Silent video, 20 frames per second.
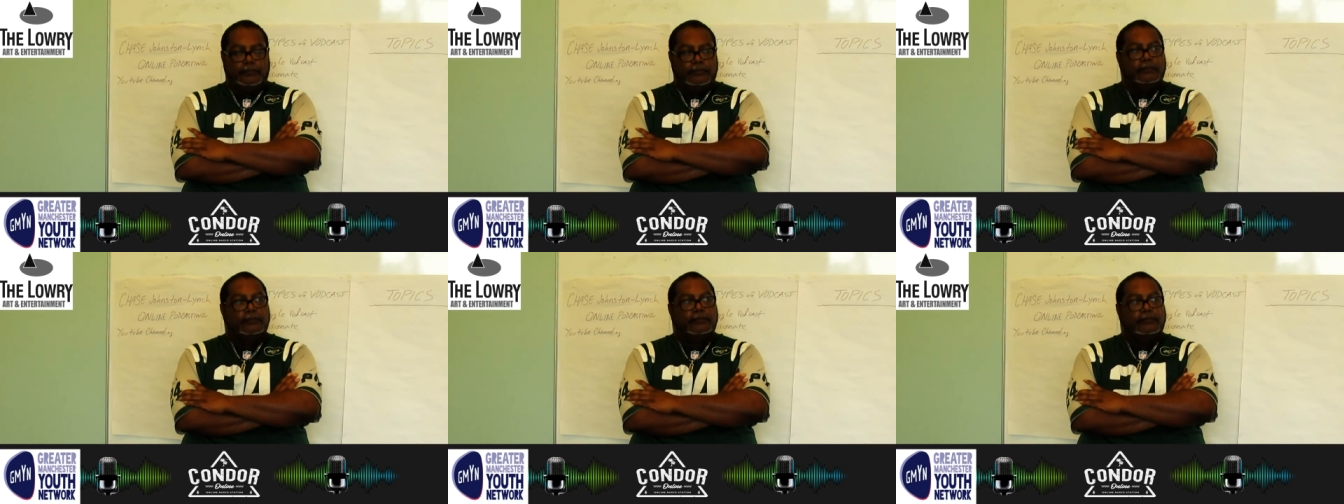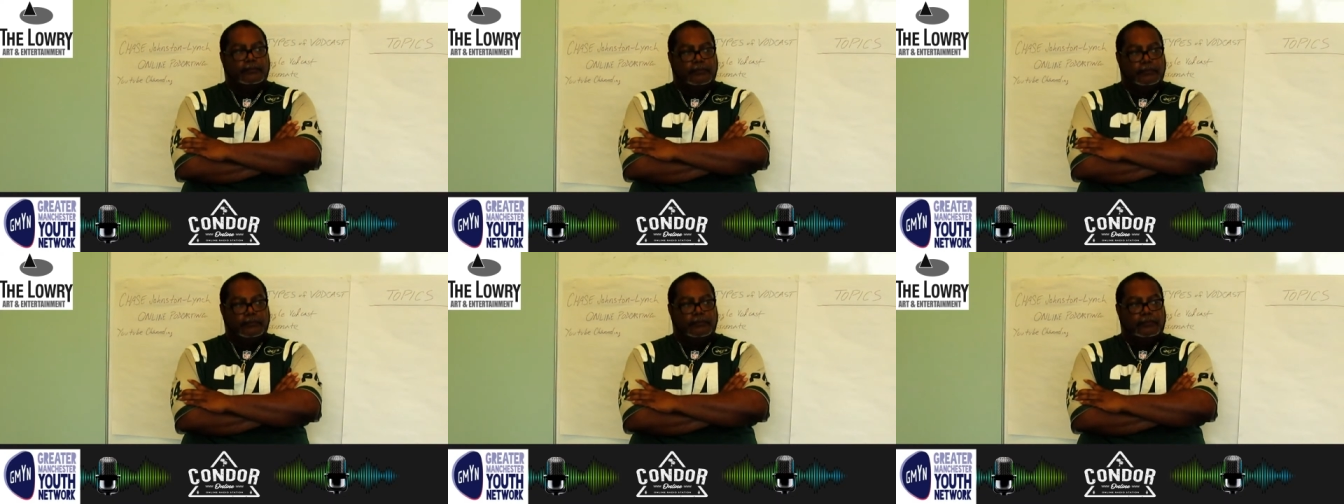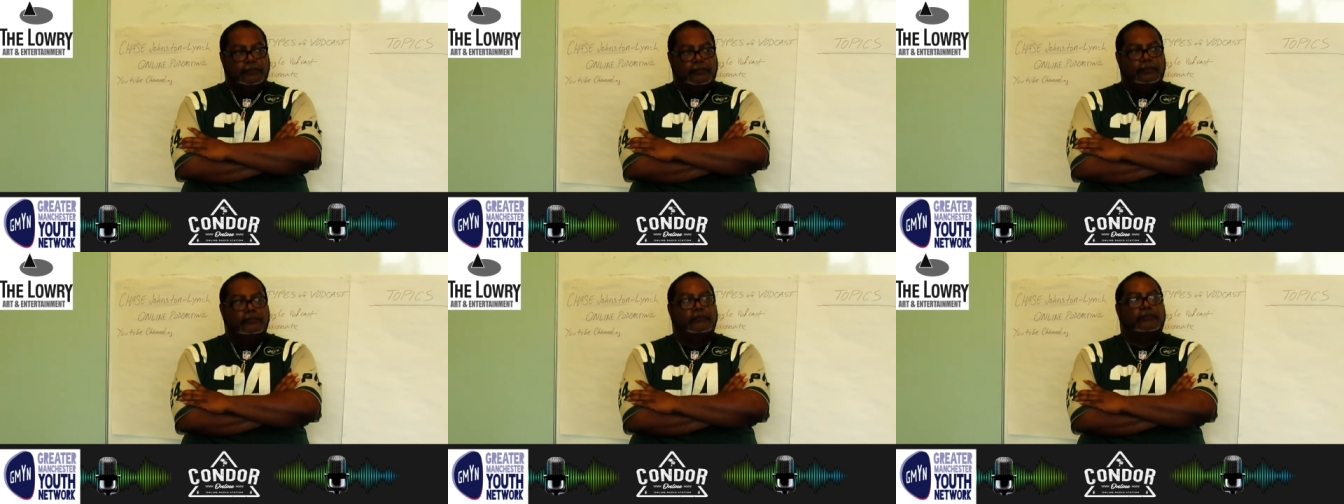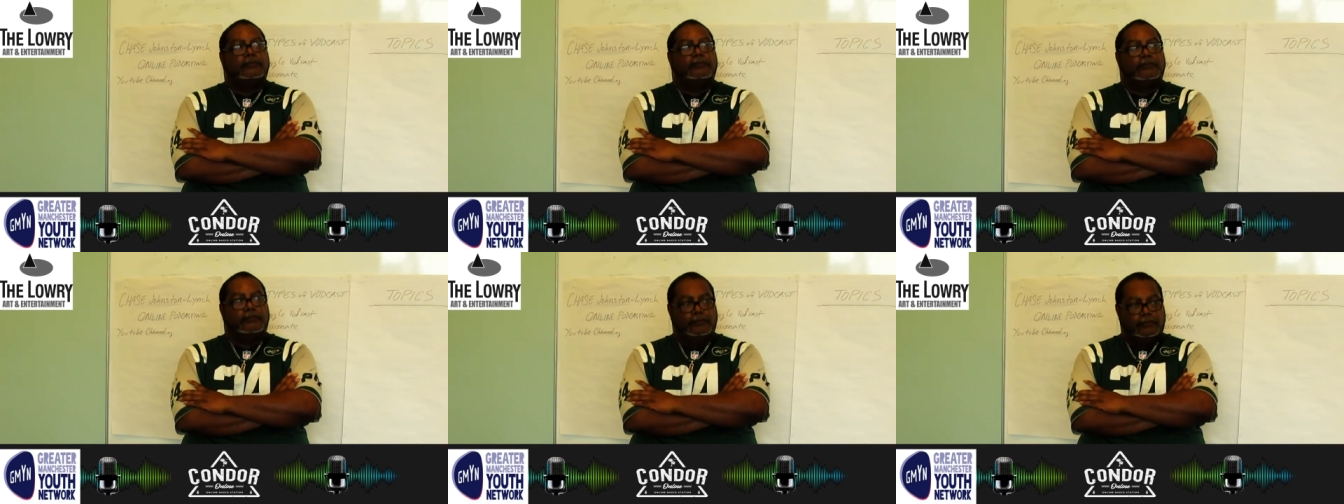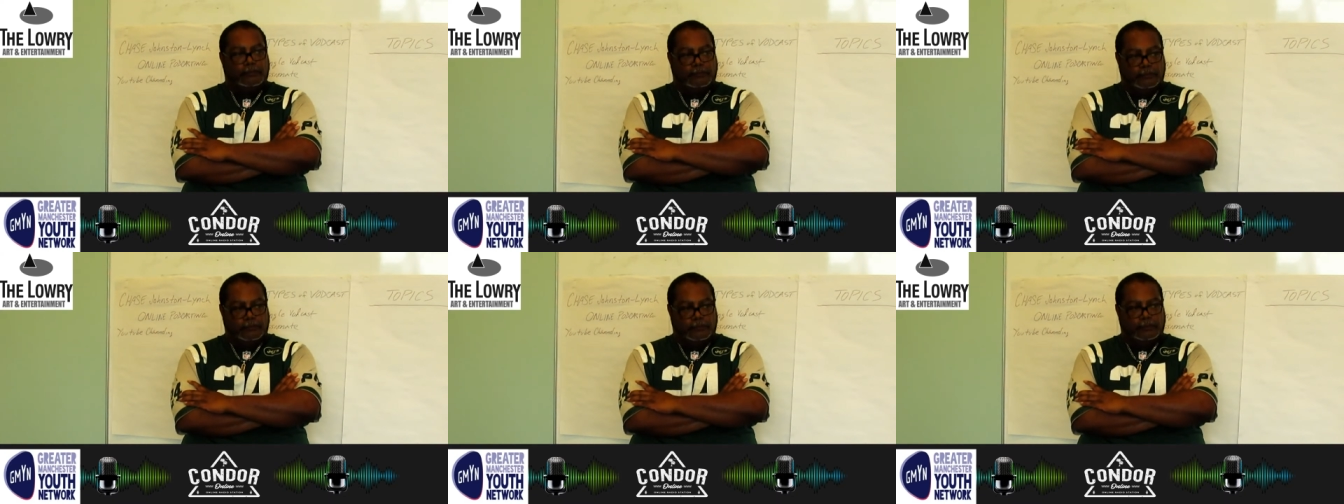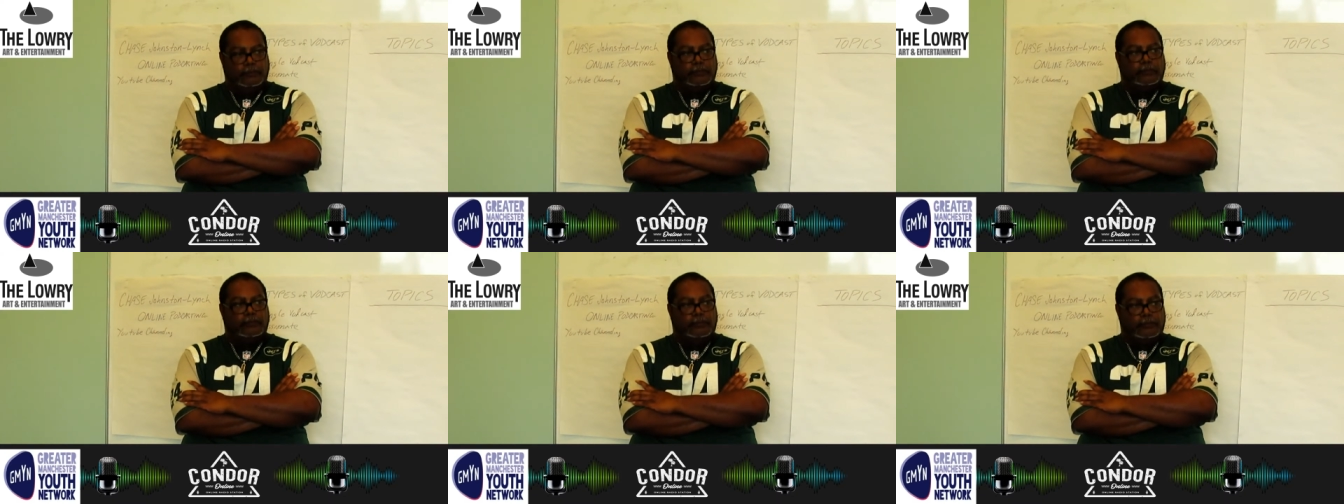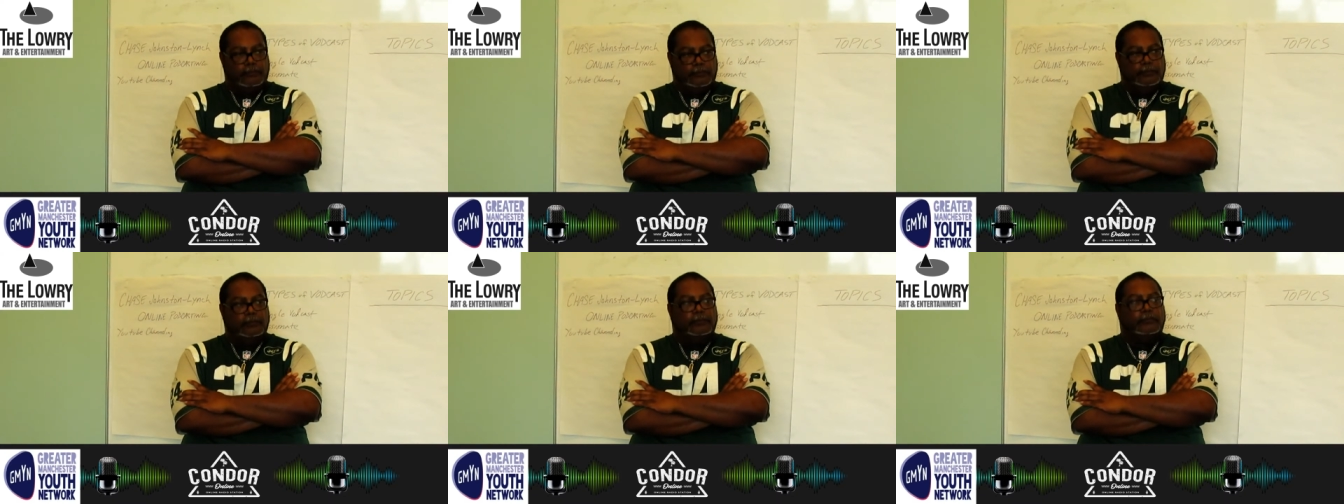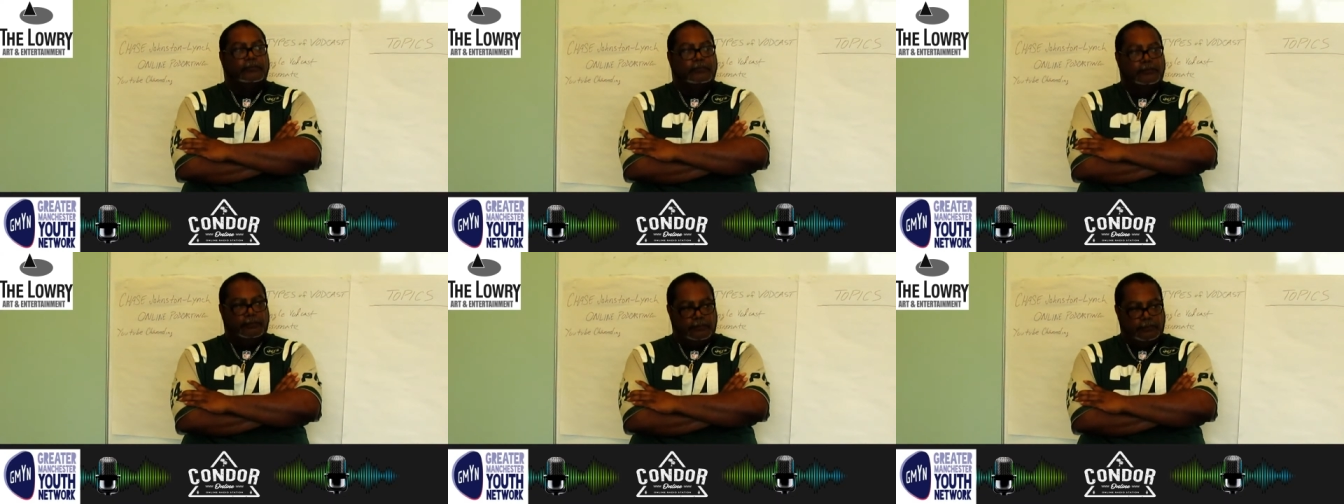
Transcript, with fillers: talk about like this and talk about